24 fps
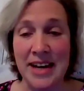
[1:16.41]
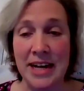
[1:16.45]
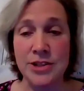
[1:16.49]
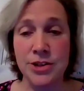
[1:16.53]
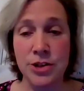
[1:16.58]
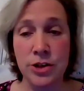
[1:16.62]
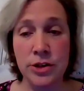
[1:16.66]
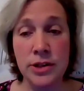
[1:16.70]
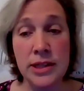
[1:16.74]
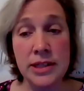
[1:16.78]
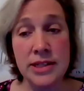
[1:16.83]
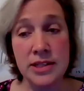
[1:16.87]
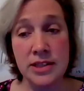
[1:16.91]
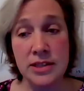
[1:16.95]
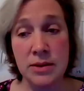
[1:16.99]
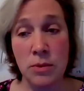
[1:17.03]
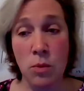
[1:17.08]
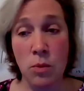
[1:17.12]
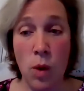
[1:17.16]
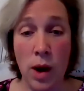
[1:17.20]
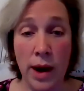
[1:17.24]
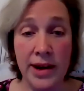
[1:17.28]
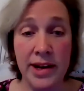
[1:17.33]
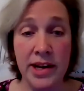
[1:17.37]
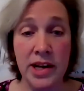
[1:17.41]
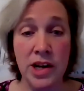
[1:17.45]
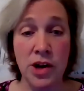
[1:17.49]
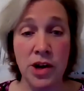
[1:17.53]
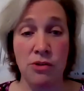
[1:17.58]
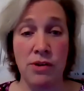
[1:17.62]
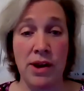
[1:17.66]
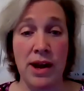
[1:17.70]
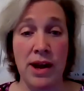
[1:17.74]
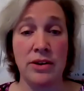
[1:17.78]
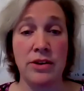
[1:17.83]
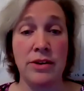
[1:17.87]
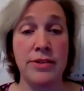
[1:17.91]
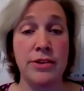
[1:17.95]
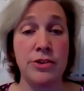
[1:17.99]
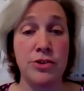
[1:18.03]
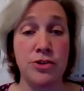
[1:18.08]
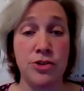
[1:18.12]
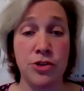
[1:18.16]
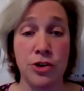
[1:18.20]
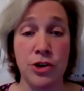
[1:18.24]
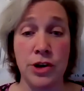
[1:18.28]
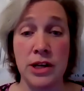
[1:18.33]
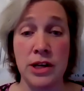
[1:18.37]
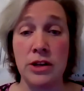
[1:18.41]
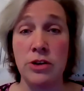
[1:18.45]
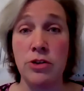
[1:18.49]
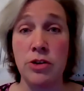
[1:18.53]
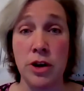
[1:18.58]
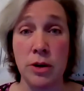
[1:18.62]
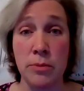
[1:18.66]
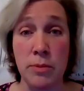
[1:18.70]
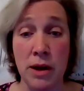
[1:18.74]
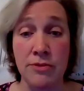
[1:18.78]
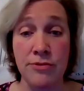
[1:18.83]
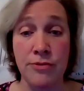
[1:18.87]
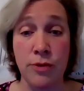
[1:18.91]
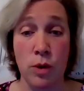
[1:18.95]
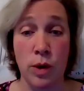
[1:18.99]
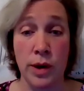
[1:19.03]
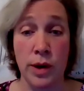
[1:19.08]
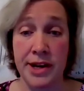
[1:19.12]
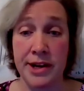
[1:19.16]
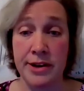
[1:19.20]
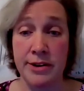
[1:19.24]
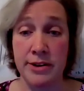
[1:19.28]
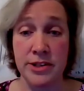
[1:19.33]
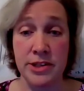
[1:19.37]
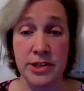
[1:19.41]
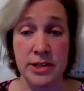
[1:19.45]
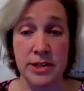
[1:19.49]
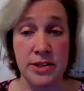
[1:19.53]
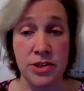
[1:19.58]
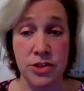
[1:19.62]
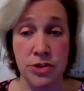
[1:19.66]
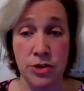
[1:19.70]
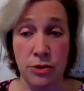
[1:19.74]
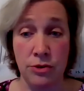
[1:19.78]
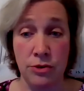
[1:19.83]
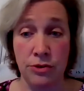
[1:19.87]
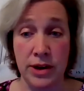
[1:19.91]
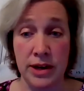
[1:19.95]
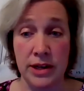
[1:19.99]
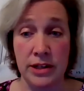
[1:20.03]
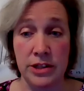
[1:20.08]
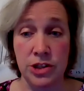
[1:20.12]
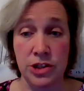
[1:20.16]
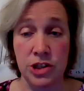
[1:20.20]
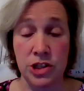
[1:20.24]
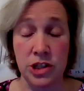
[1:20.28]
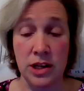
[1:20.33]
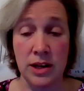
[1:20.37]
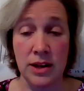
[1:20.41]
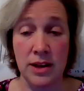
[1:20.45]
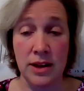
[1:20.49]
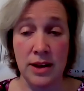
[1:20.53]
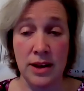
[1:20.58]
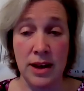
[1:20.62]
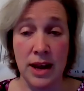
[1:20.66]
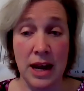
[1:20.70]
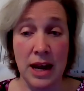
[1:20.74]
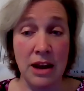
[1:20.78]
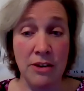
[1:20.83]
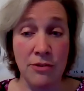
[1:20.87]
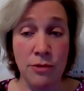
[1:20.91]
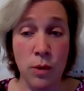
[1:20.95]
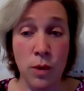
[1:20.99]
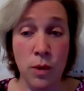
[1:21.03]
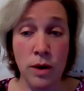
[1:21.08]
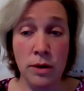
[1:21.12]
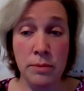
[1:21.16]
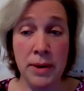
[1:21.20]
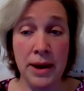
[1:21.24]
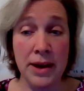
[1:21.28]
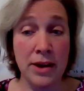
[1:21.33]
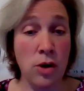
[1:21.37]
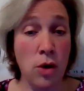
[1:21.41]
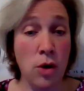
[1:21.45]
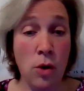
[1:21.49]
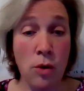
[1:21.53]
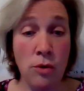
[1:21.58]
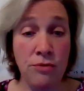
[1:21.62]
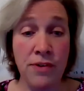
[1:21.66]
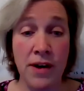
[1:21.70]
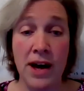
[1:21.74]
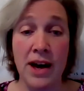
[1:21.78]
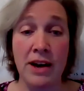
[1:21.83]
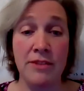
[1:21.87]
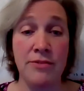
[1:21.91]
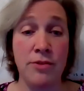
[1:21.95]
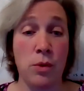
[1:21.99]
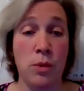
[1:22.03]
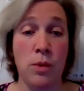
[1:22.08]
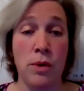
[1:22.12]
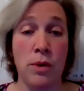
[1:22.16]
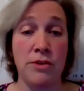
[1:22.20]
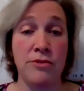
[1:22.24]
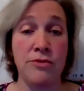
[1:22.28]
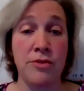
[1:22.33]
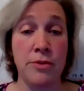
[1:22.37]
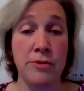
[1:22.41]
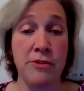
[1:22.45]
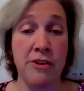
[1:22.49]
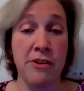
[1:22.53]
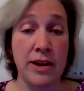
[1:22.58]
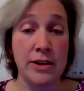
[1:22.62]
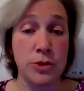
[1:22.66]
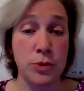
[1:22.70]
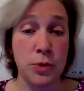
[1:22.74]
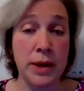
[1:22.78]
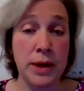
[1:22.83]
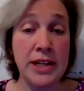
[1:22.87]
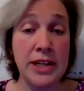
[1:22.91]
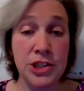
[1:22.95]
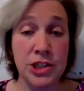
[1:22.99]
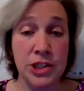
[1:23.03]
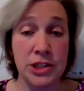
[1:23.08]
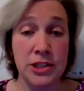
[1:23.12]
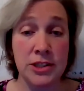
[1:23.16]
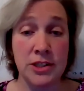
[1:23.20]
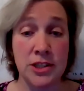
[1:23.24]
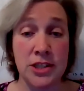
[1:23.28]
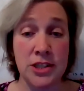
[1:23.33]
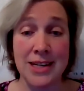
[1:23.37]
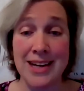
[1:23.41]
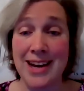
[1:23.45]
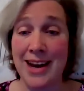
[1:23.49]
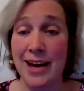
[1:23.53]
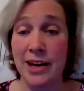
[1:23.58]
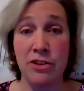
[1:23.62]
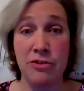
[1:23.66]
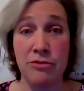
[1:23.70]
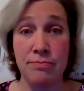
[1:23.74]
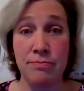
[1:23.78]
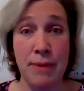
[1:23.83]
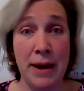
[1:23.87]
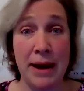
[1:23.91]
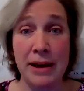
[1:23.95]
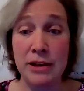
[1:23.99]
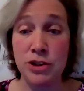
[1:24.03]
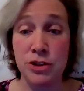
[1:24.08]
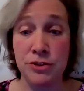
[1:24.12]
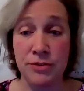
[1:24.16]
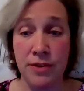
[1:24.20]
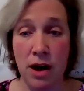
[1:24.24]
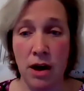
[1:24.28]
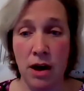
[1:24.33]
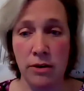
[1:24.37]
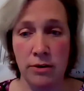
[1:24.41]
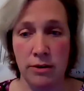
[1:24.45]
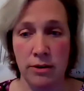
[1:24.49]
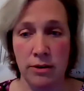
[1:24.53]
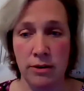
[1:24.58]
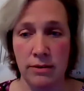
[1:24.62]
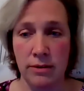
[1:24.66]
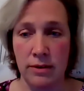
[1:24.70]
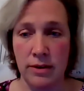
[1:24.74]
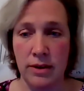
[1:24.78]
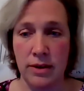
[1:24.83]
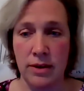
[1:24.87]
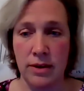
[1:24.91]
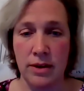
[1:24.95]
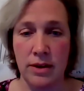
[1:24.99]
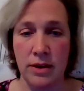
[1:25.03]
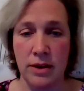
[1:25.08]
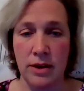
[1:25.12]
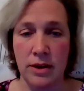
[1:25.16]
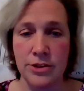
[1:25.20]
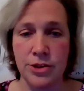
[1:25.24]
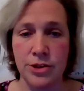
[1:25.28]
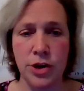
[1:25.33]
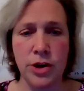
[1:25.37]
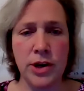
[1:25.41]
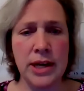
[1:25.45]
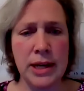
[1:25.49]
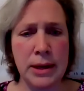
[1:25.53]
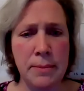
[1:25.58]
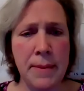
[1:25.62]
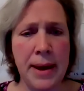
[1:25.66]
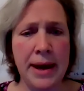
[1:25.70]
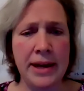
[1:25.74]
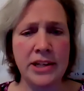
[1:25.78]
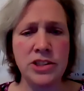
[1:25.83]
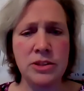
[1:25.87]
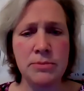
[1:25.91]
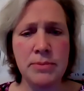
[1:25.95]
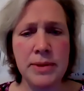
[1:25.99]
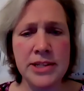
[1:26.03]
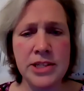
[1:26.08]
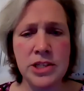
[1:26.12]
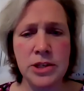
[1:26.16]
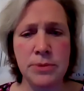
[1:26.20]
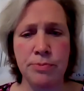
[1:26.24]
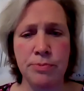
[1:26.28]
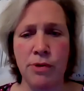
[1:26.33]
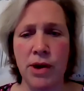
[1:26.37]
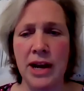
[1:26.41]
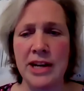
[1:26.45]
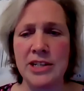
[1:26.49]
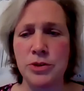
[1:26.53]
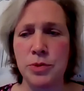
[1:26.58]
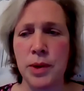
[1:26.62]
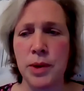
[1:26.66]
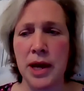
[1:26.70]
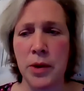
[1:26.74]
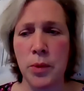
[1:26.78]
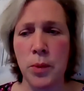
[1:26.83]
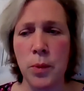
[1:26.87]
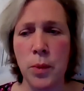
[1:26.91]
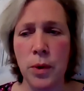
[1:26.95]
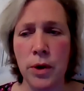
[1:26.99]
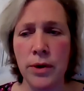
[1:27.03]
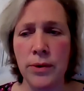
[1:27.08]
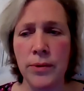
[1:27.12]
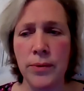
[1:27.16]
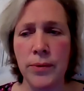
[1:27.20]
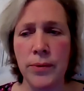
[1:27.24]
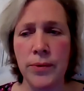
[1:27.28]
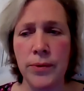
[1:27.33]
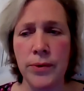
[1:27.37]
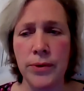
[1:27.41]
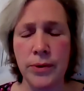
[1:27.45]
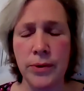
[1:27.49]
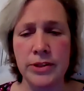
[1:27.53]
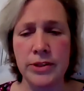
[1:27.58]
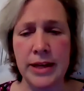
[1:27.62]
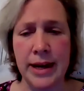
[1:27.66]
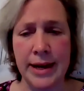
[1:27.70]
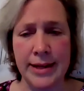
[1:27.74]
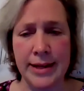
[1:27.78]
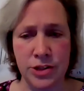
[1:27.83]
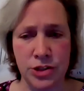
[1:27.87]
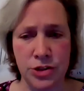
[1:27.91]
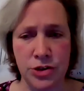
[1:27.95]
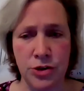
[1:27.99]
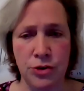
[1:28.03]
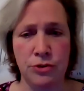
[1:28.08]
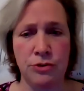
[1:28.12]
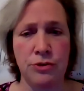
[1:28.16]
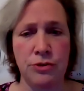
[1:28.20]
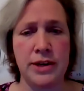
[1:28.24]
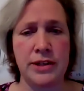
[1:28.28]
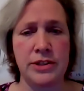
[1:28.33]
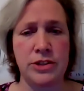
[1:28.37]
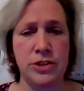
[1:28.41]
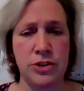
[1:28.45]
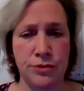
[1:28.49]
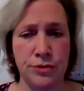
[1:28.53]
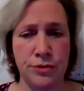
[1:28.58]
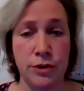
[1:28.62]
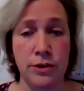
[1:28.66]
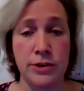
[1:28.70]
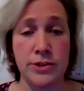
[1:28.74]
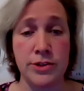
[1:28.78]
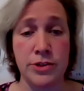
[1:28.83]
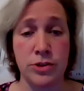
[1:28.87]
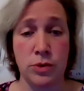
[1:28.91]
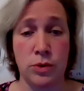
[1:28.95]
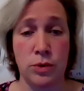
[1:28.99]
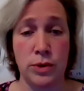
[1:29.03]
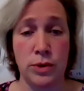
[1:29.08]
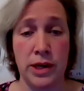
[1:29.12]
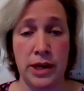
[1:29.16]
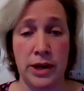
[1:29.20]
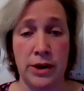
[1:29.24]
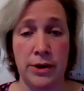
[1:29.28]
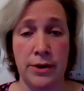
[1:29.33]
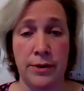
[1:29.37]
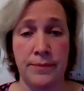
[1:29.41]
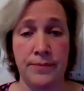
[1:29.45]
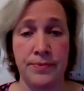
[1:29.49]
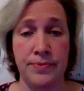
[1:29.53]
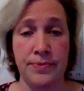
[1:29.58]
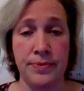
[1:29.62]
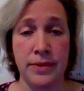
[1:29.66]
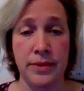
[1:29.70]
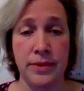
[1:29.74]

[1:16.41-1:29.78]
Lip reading: I certainly did some winding around on the journey during my 4 years at Stoneridge, and I've worn my Goal 5 award from graduation as a kind of badge of honor. So you can imagine my surprise when I worked at Stoneridge for a school year.